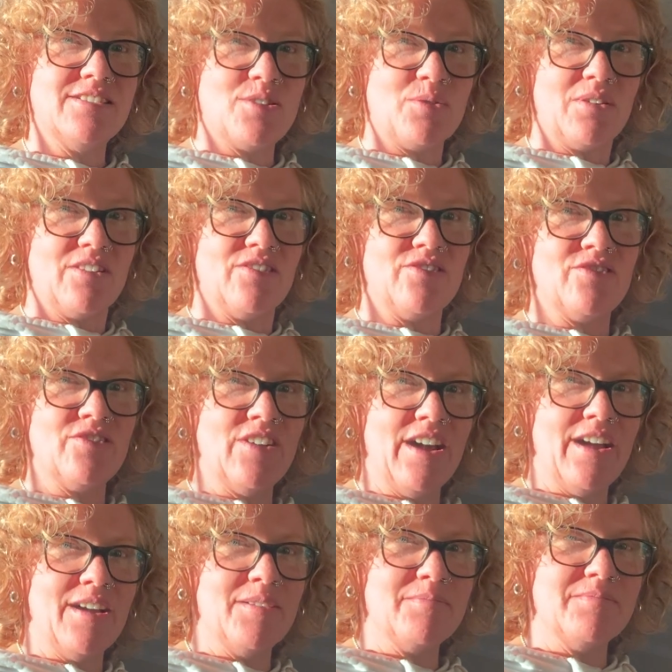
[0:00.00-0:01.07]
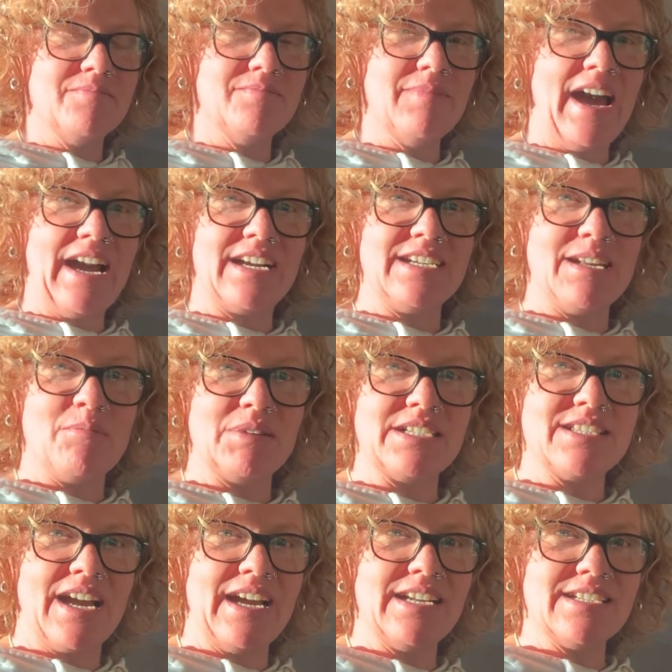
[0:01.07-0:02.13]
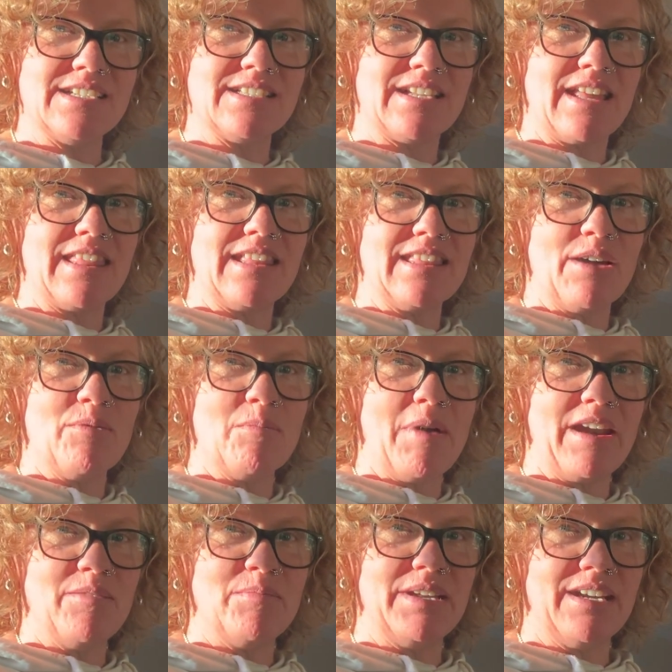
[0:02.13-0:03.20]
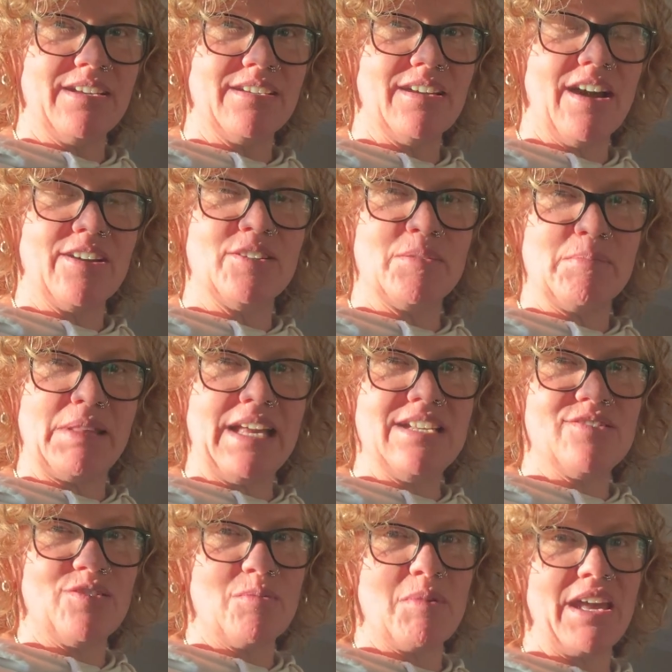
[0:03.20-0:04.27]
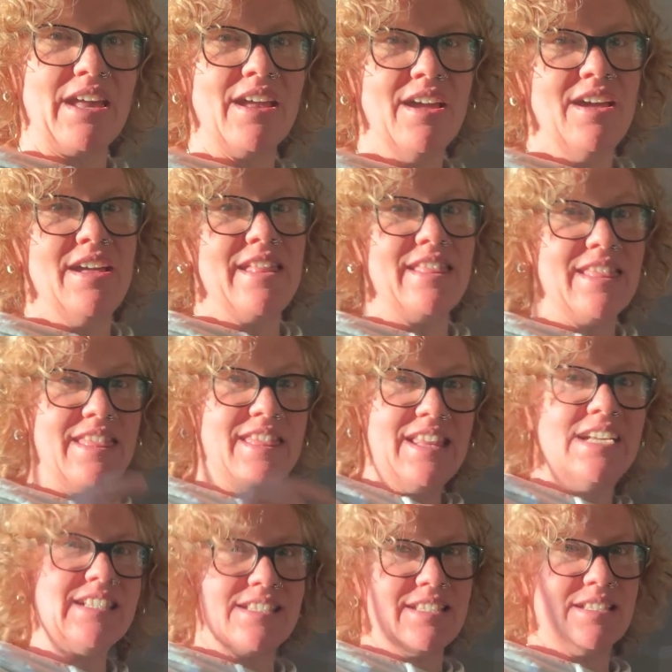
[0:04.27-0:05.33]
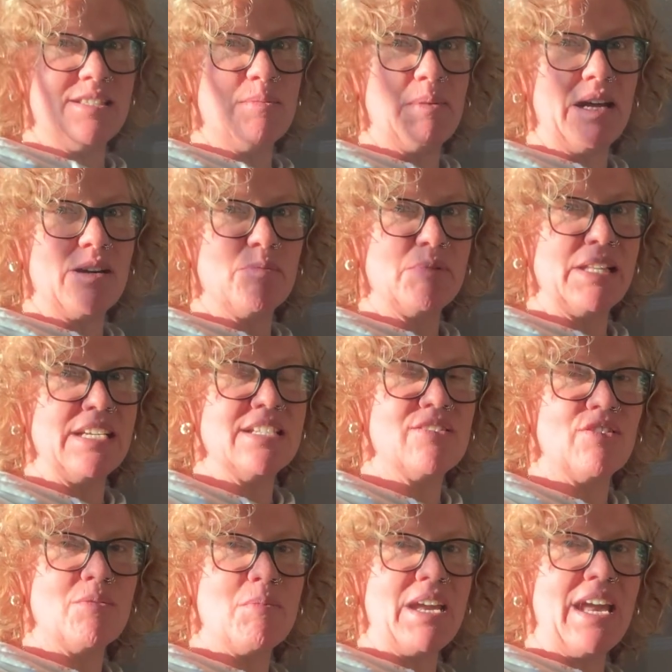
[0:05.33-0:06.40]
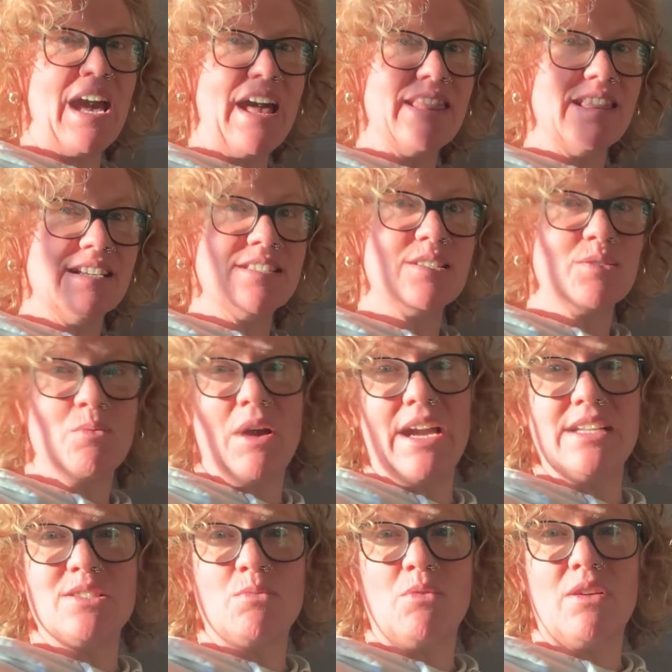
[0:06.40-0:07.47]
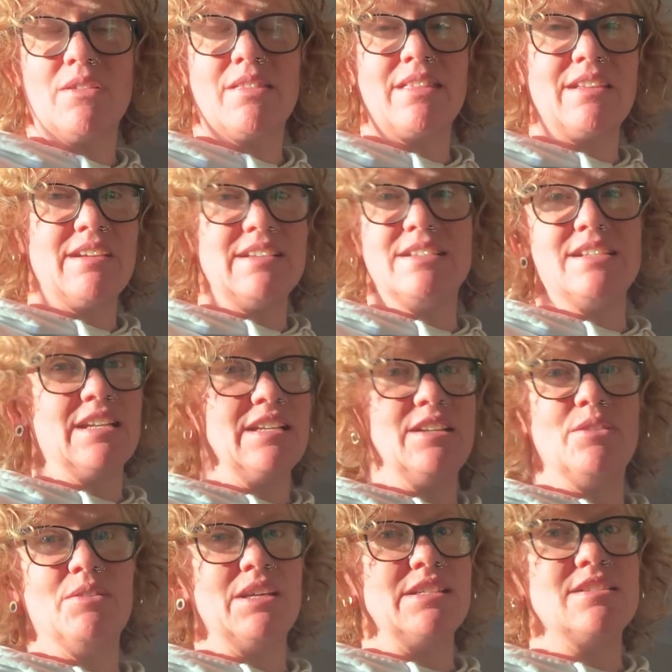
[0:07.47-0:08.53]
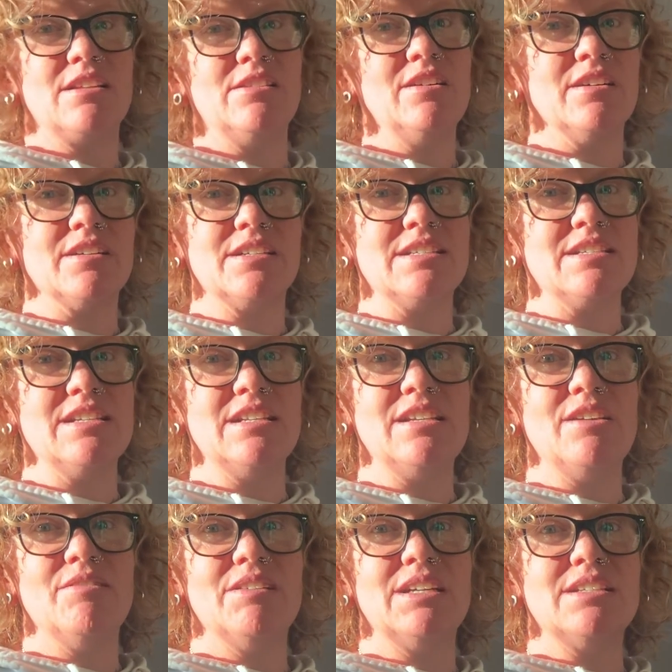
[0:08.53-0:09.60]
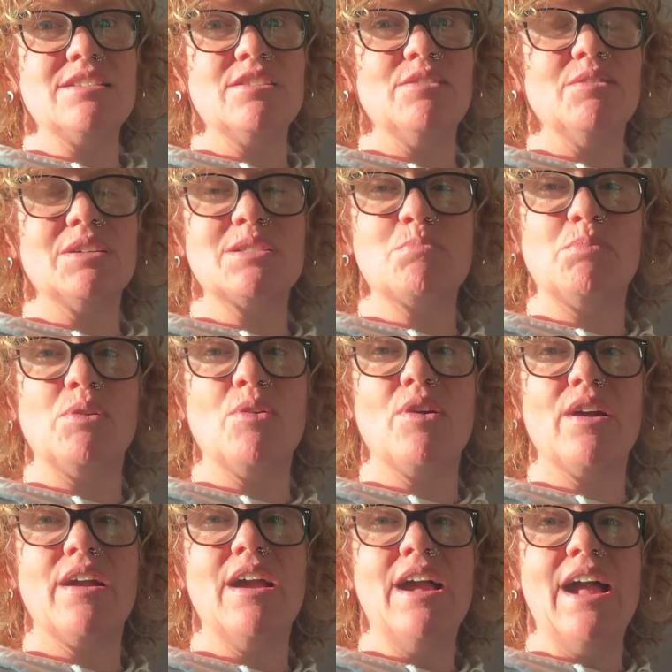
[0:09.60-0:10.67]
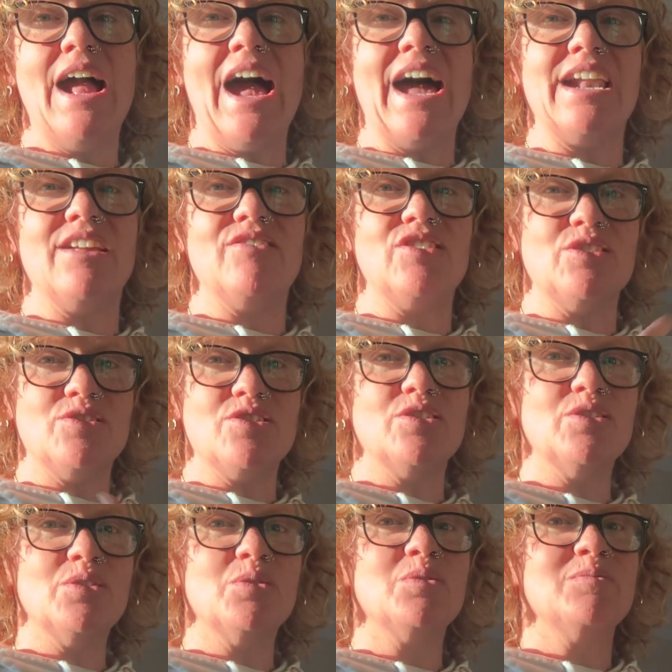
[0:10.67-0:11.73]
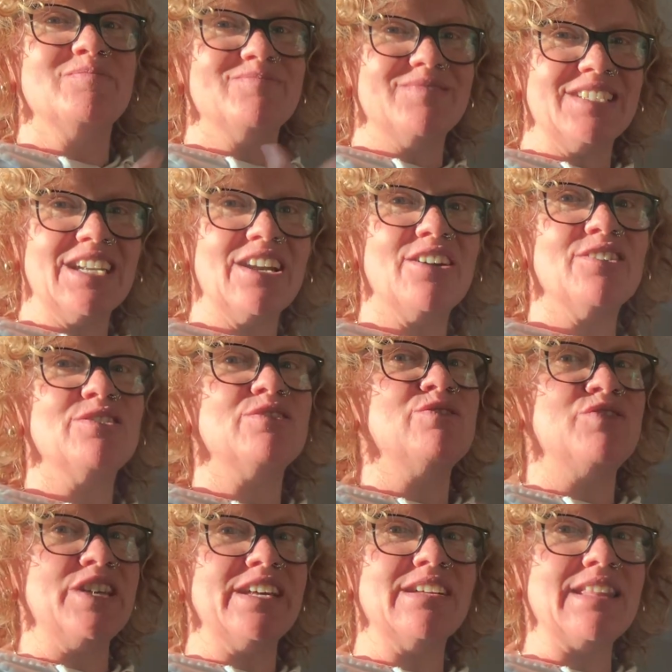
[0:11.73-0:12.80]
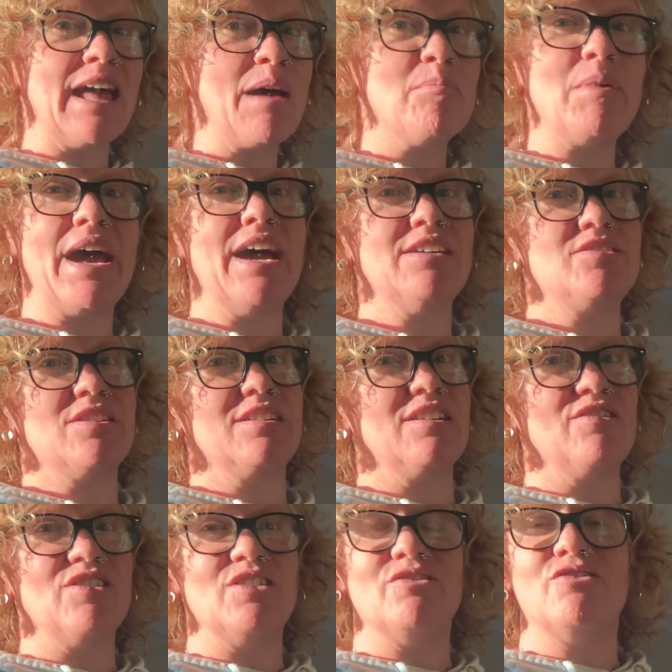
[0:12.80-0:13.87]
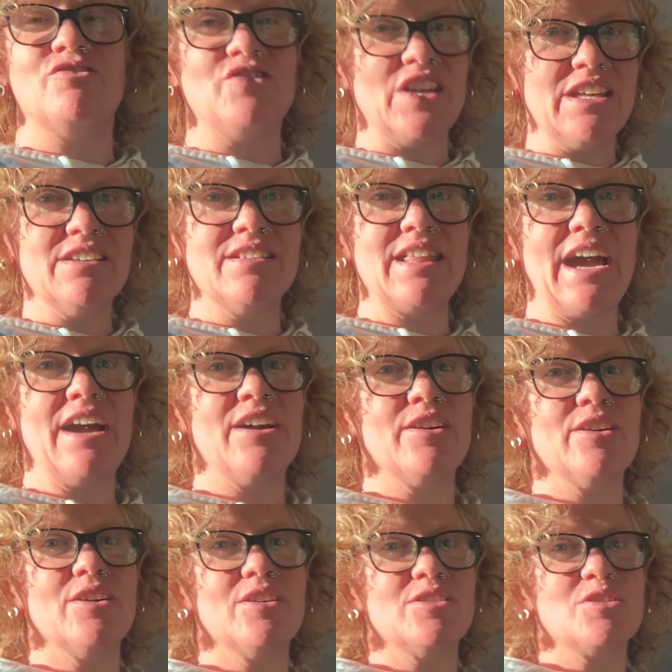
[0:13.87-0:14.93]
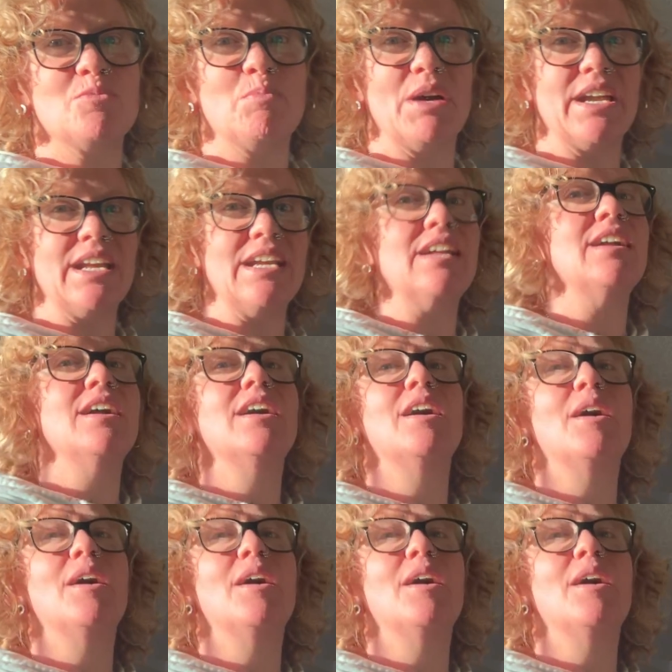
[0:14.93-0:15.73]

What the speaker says: sort of academic scientist. I think that might have been a good place for me. This is a better place for me. And this is why it's worth continuing to look, continuing to explore. And if you do, you know, feel that passion, if you feel that urge, buddy,